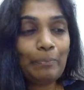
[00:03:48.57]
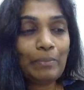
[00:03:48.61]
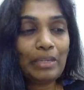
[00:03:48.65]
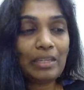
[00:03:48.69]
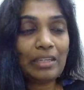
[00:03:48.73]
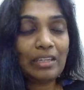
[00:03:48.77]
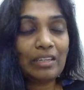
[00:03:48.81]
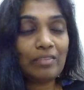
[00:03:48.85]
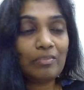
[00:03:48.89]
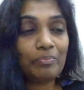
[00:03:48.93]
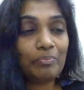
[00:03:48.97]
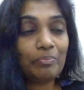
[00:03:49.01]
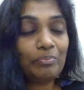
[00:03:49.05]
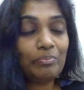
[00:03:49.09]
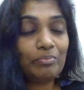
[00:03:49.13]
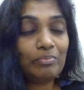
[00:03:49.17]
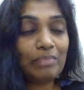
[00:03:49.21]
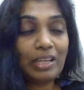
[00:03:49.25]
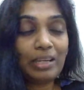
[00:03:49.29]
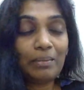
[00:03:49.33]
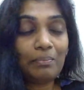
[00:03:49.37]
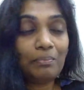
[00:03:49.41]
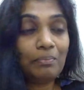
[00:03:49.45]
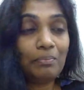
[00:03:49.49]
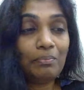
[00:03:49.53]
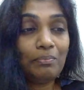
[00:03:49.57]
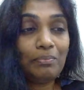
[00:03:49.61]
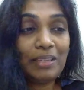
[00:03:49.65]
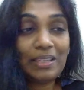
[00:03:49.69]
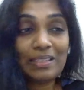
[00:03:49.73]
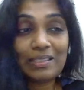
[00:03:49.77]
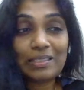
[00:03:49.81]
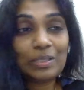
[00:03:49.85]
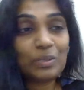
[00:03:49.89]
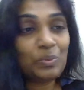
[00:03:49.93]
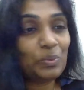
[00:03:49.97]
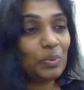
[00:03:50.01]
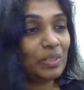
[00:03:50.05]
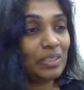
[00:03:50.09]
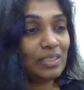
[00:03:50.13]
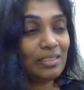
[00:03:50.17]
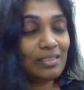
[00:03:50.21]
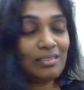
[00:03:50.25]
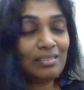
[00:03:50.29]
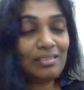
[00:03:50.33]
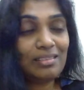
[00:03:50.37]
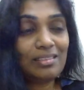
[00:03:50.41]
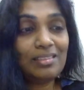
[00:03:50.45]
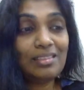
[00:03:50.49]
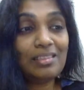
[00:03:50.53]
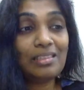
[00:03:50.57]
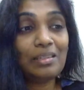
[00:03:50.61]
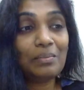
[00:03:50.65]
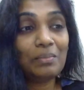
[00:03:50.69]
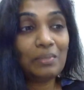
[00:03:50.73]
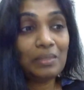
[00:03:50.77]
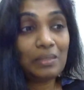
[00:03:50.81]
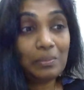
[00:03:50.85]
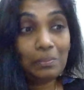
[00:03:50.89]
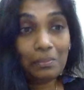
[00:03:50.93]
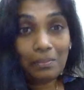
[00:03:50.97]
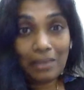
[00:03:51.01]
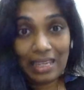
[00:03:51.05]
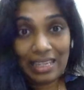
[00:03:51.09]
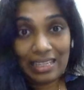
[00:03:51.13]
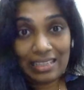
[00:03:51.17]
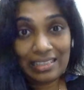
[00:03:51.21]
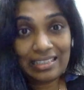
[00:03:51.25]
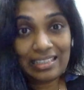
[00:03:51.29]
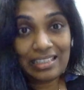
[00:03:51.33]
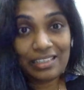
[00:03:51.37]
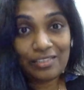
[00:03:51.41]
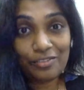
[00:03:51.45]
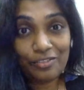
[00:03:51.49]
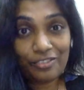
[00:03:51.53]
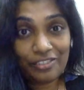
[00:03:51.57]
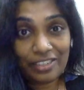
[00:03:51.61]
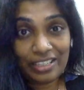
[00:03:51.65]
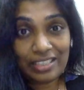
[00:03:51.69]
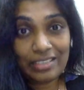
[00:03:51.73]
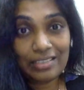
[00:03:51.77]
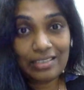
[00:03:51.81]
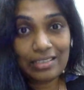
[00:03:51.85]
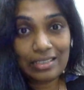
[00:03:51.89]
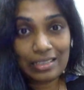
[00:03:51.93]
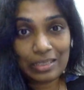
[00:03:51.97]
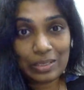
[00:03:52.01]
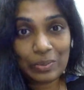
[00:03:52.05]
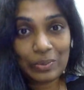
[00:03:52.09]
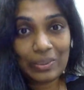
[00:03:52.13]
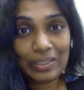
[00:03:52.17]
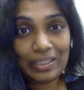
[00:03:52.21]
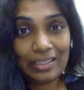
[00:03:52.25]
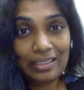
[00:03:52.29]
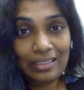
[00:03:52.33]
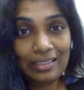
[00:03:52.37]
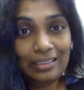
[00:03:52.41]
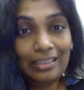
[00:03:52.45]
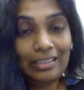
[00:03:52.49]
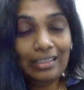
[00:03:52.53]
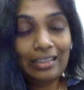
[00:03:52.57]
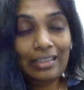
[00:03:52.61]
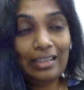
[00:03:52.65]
And I, am blessed with some amazing friends as well.